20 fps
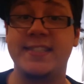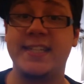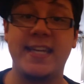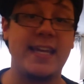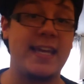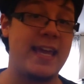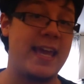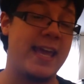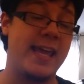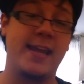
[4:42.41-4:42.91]

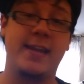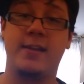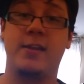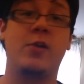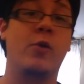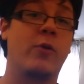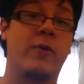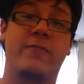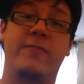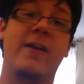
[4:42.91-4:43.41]
see
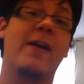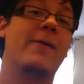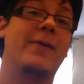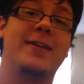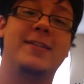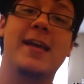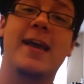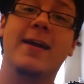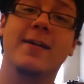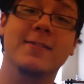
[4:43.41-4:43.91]
in your
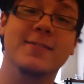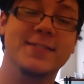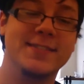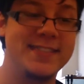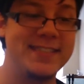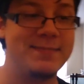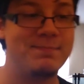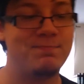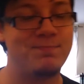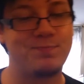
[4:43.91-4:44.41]
fairy tales.